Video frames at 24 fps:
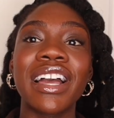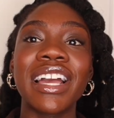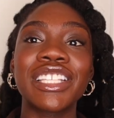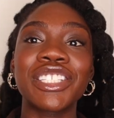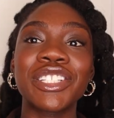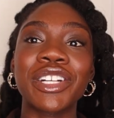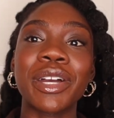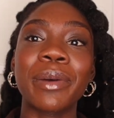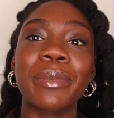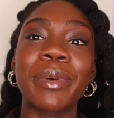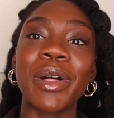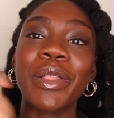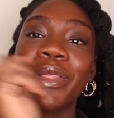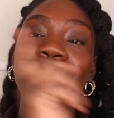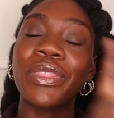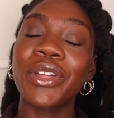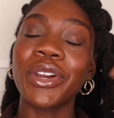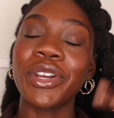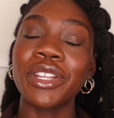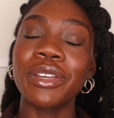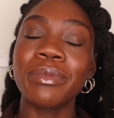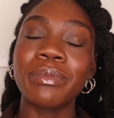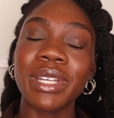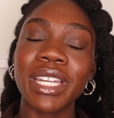It took about
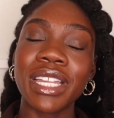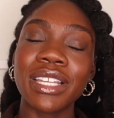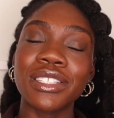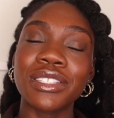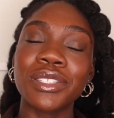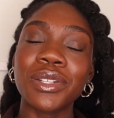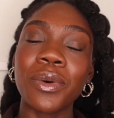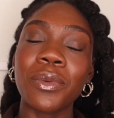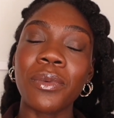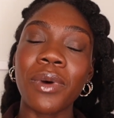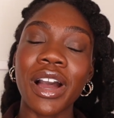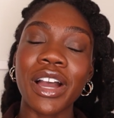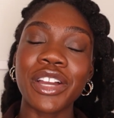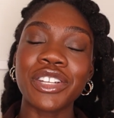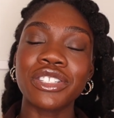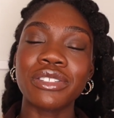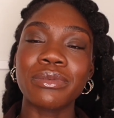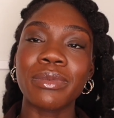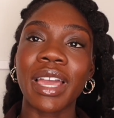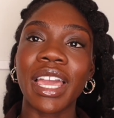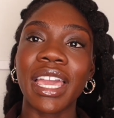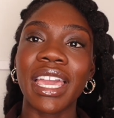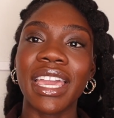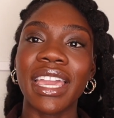30 minutes to wash
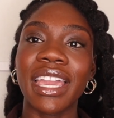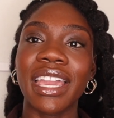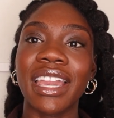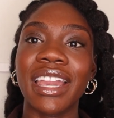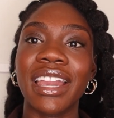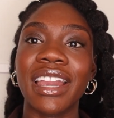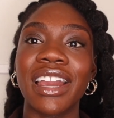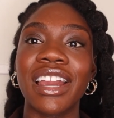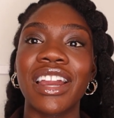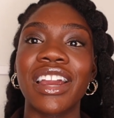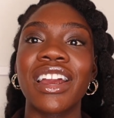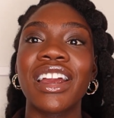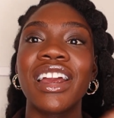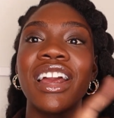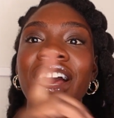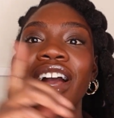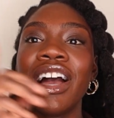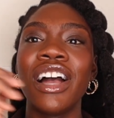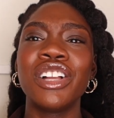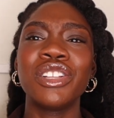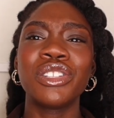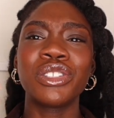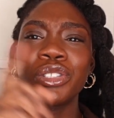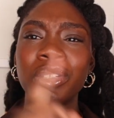my hair,
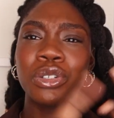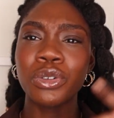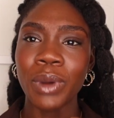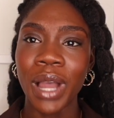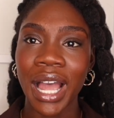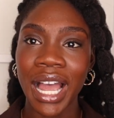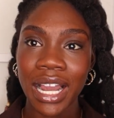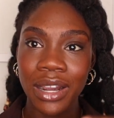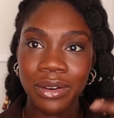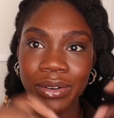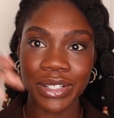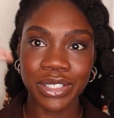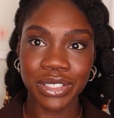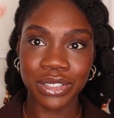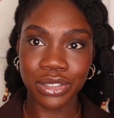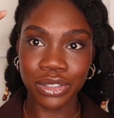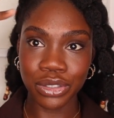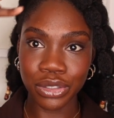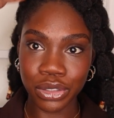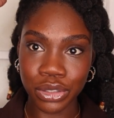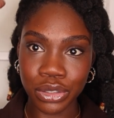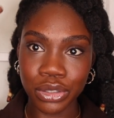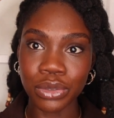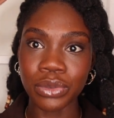2 hours to
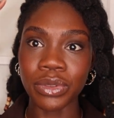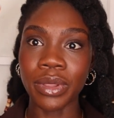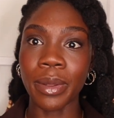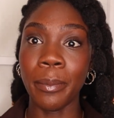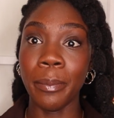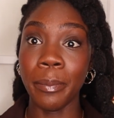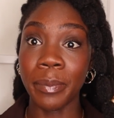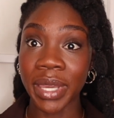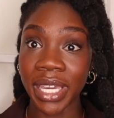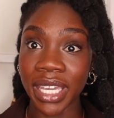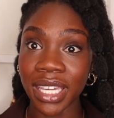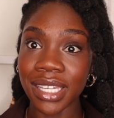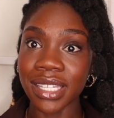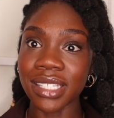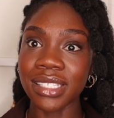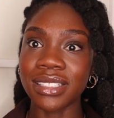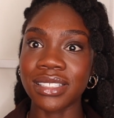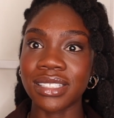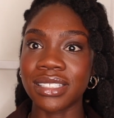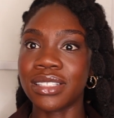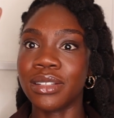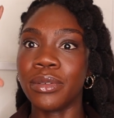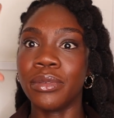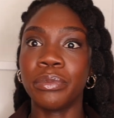do the
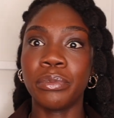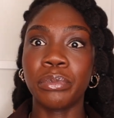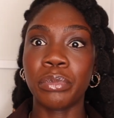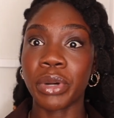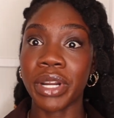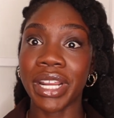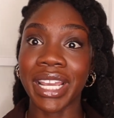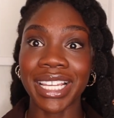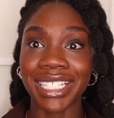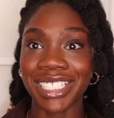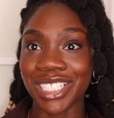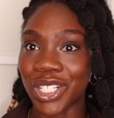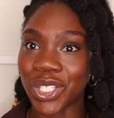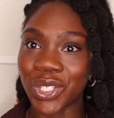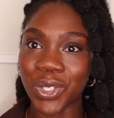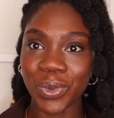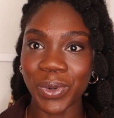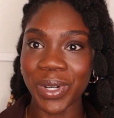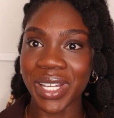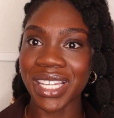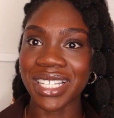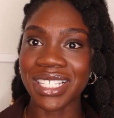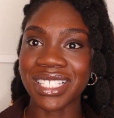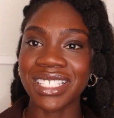base braids and
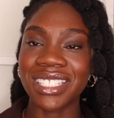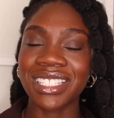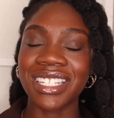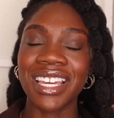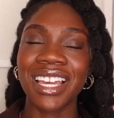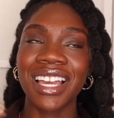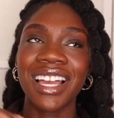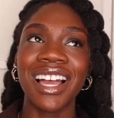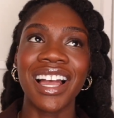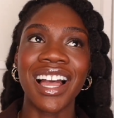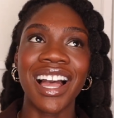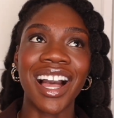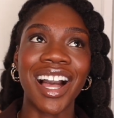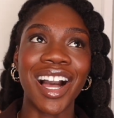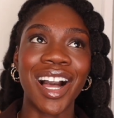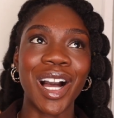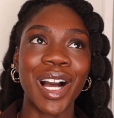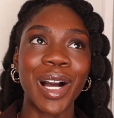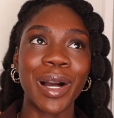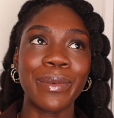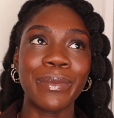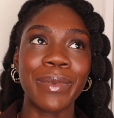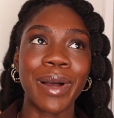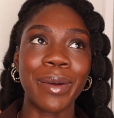twist,
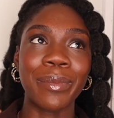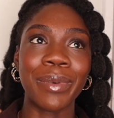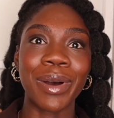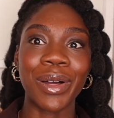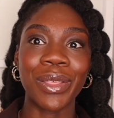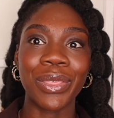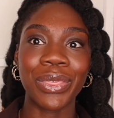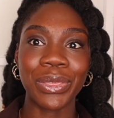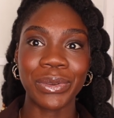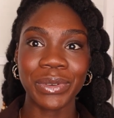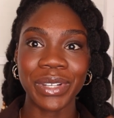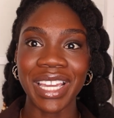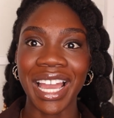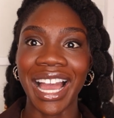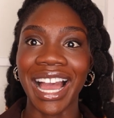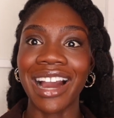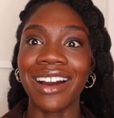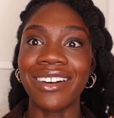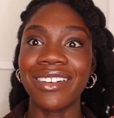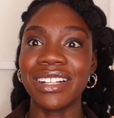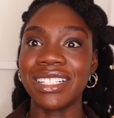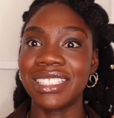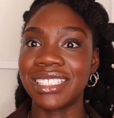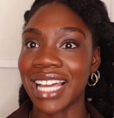about 3
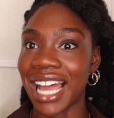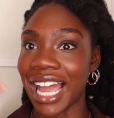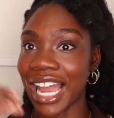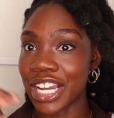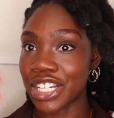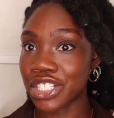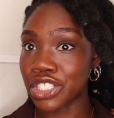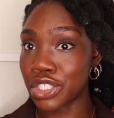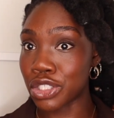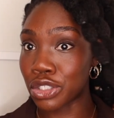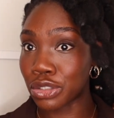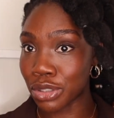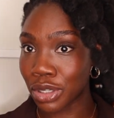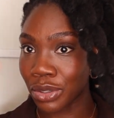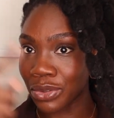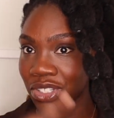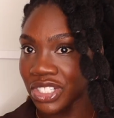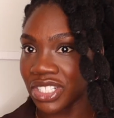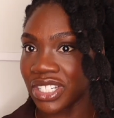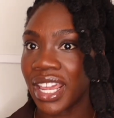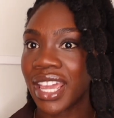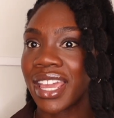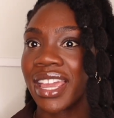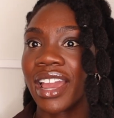hours to actually
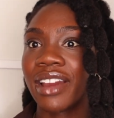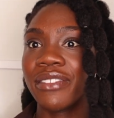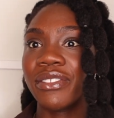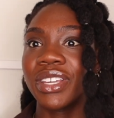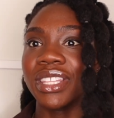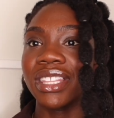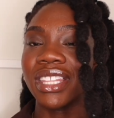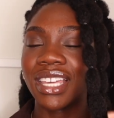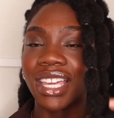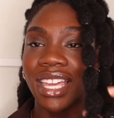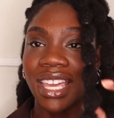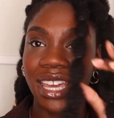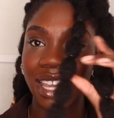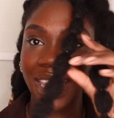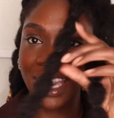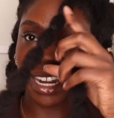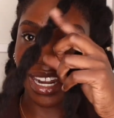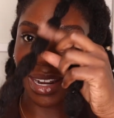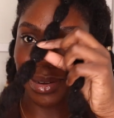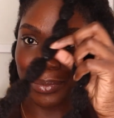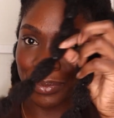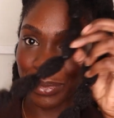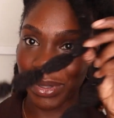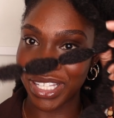crochet everything in
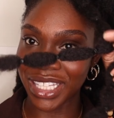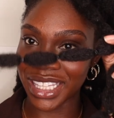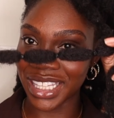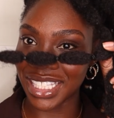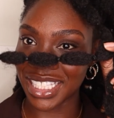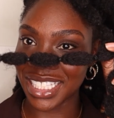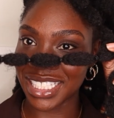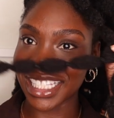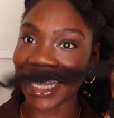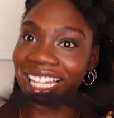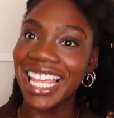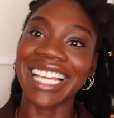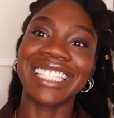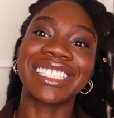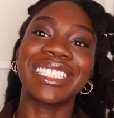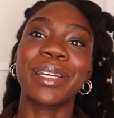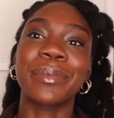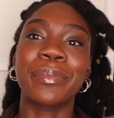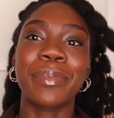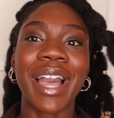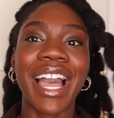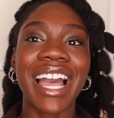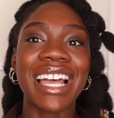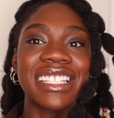and put these
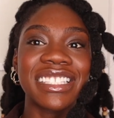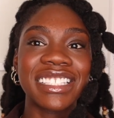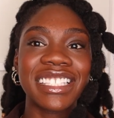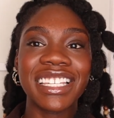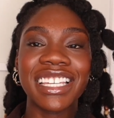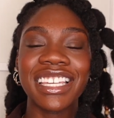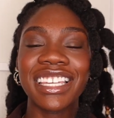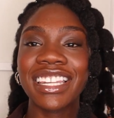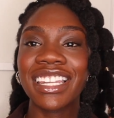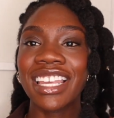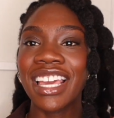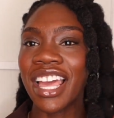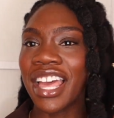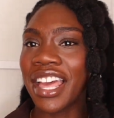elastic bands in,